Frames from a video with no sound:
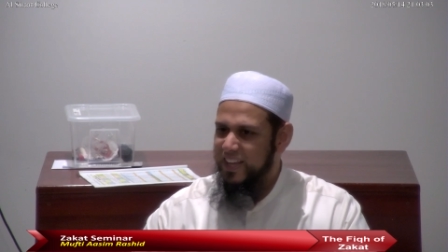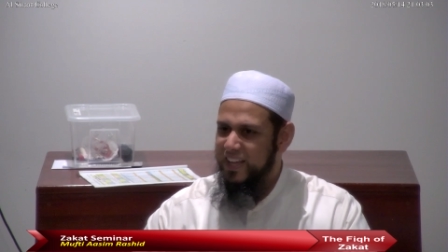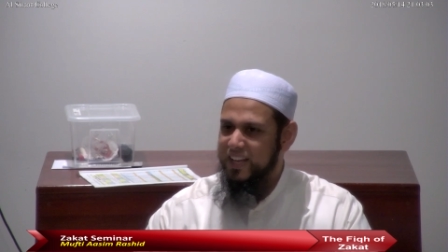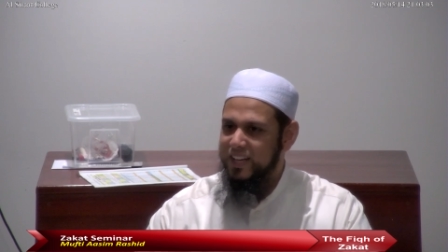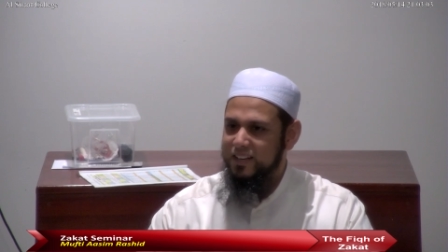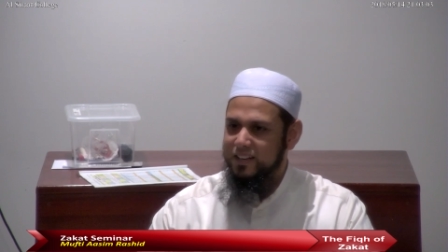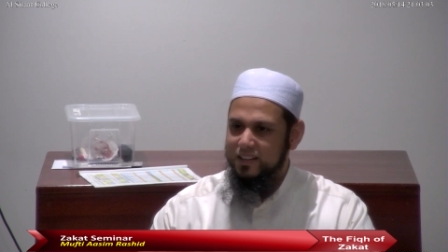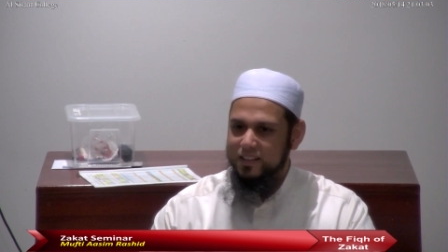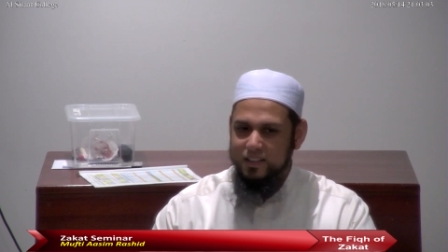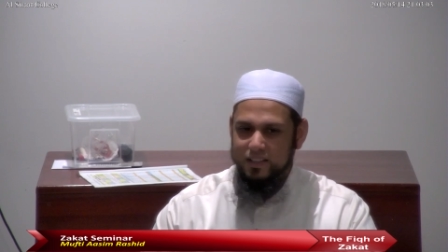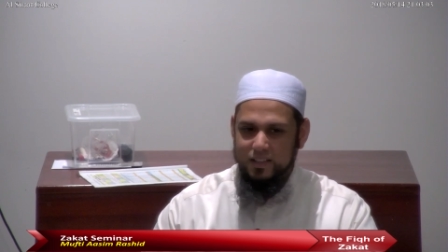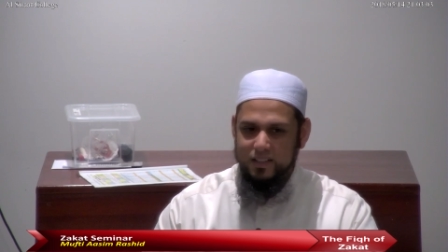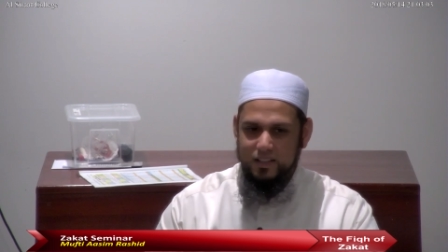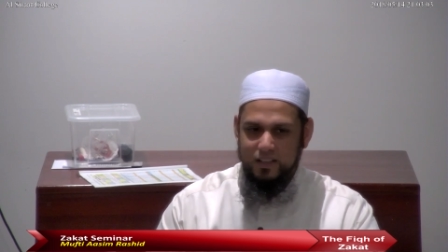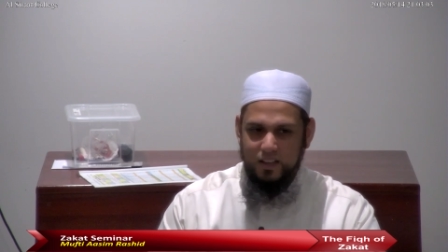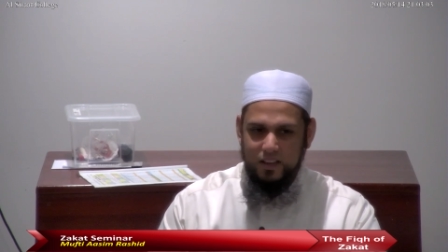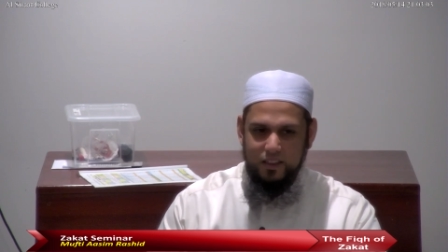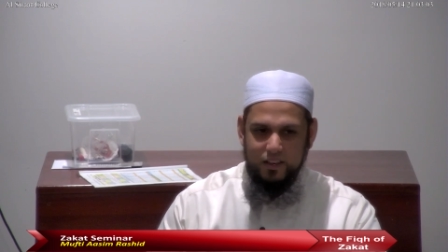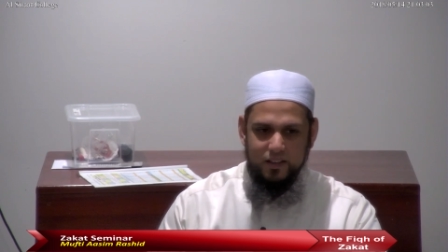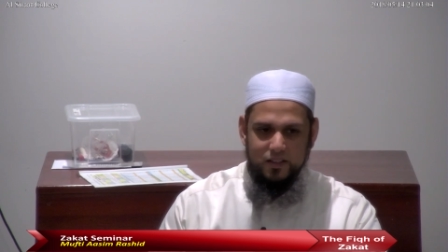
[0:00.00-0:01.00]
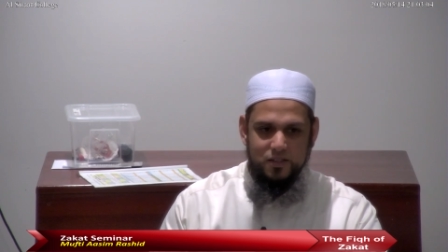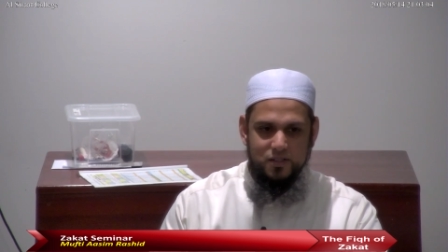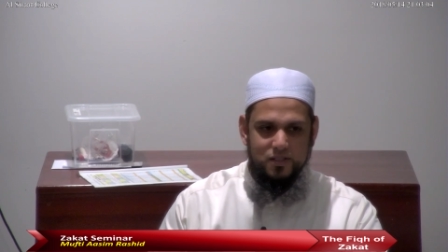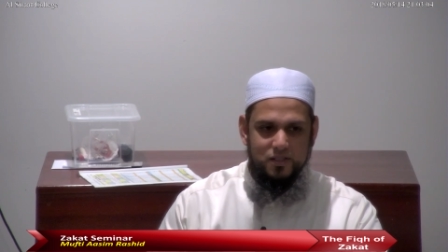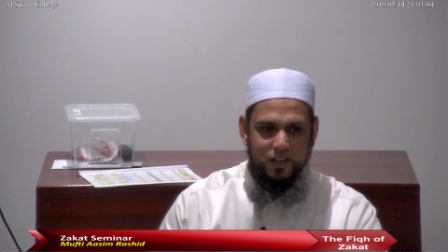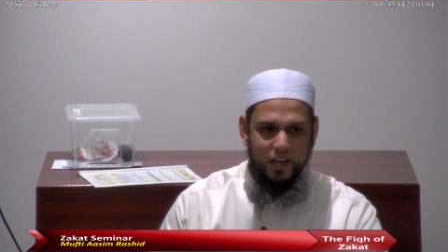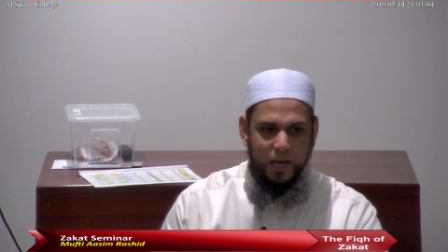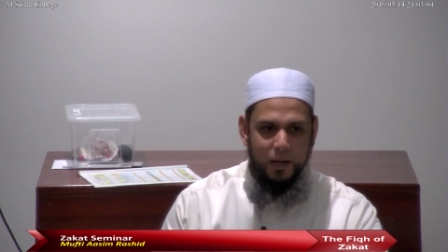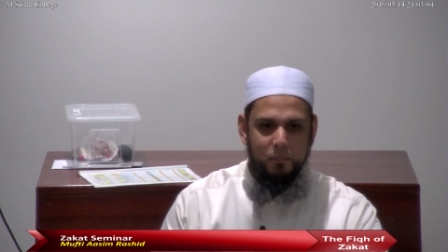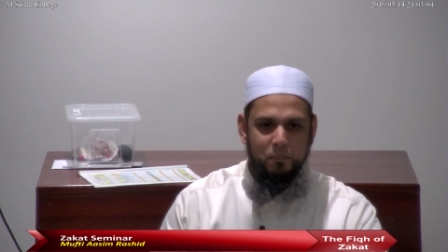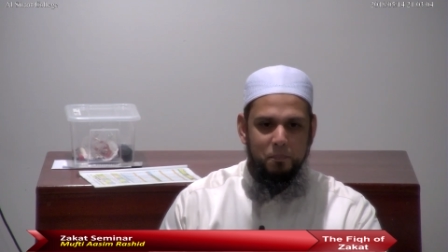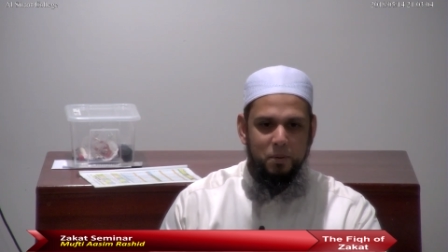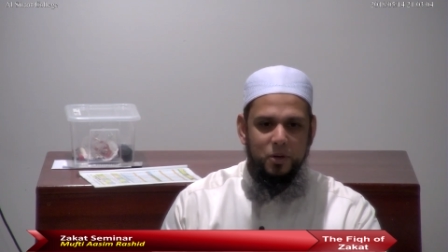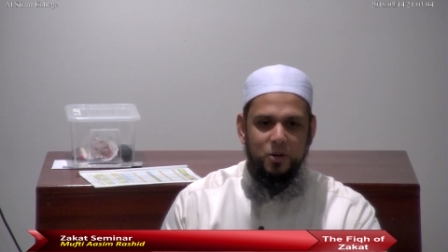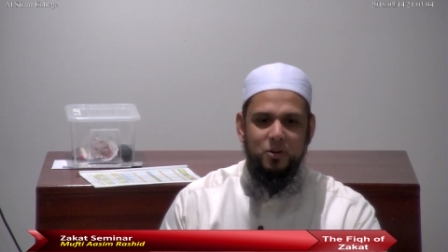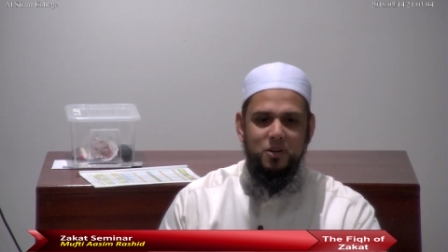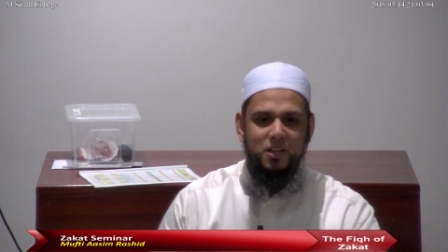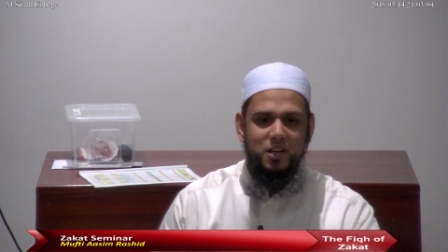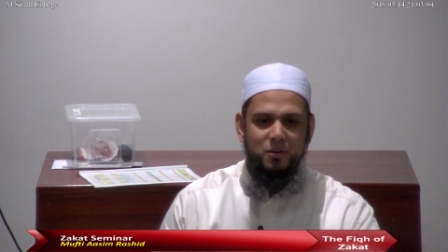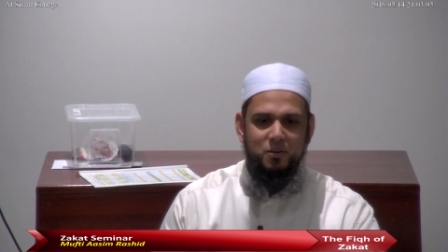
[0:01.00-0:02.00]
then this
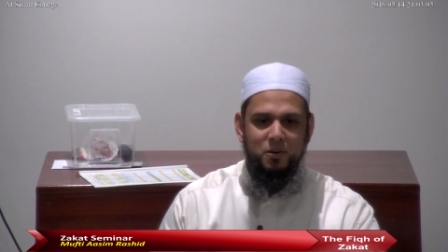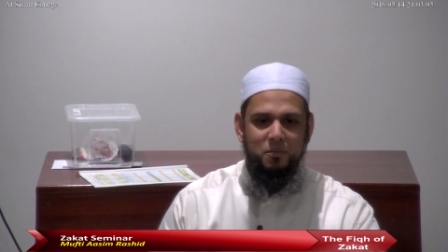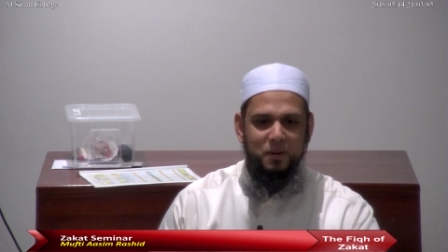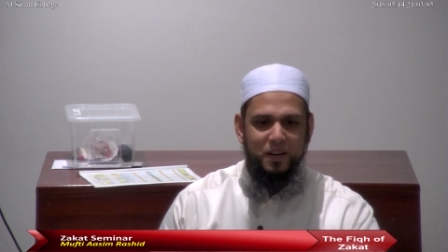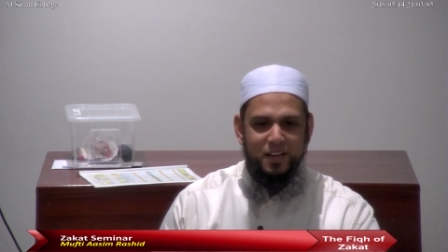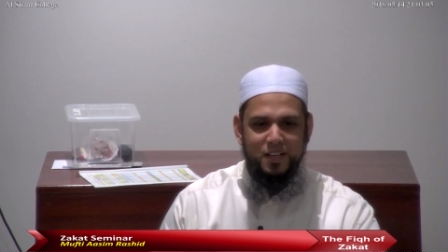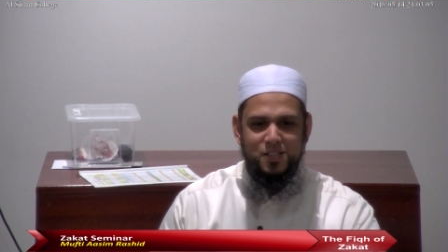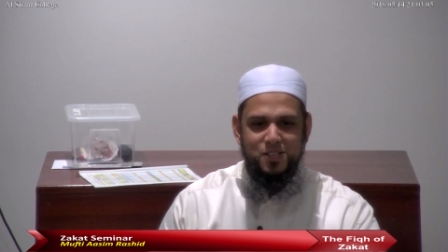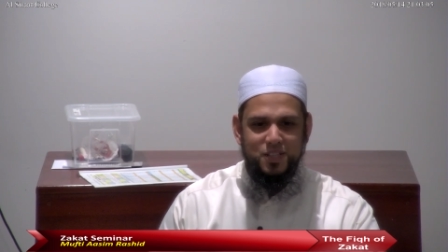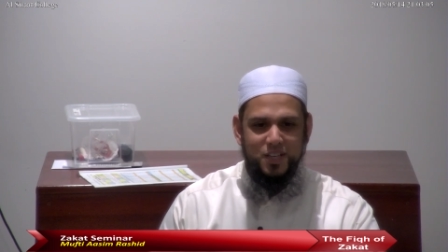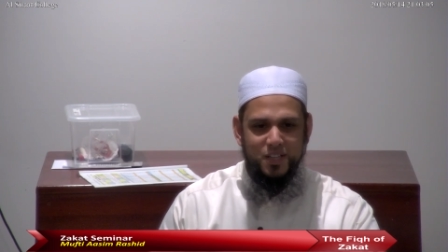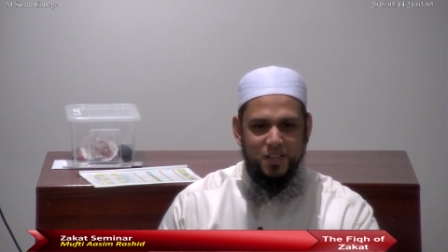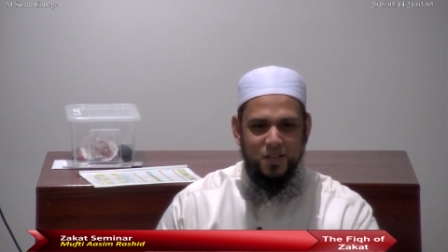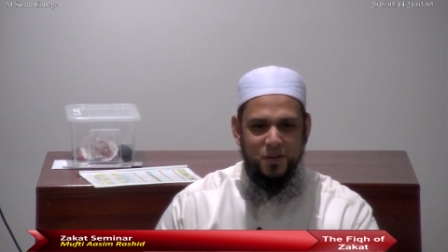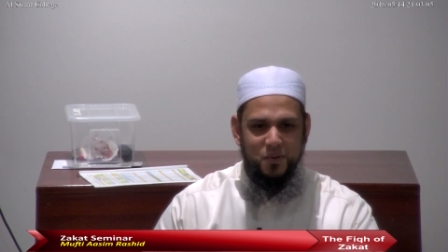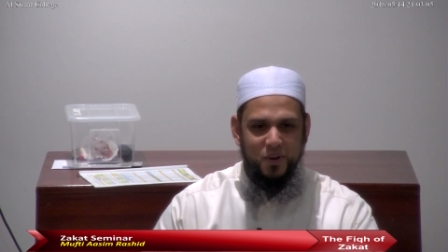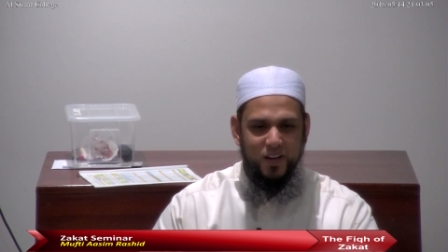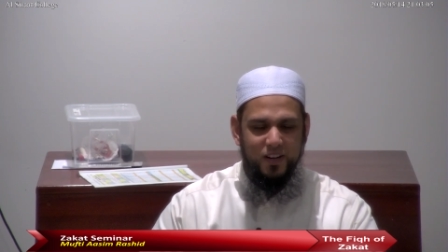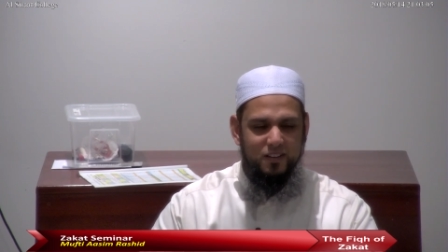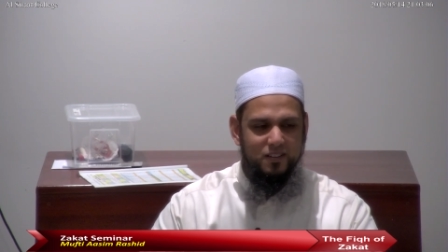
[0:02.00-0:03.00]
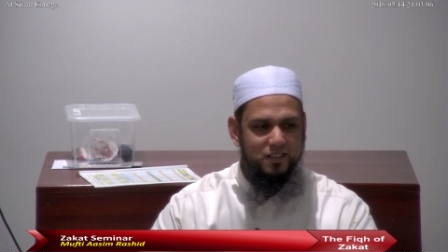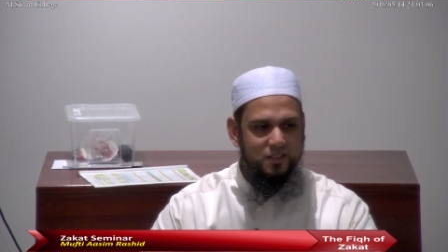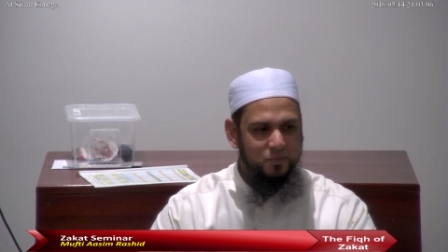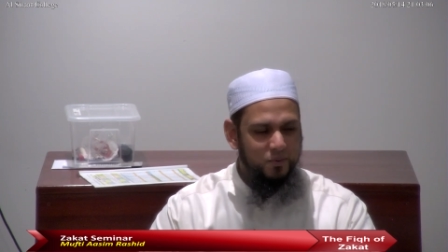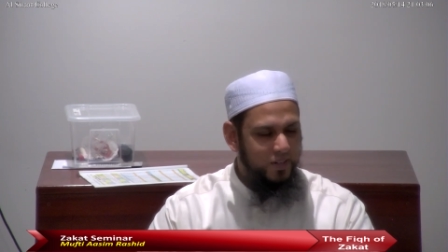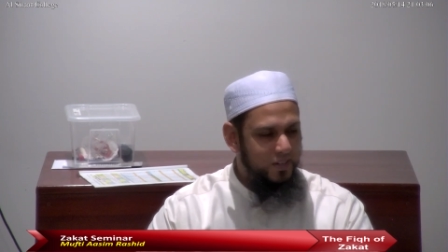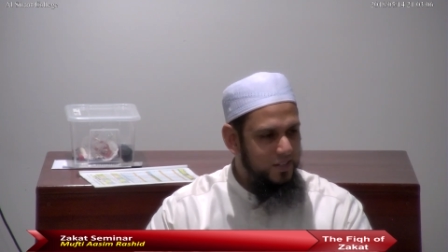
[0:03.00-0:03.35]
impurity remains in the wealth.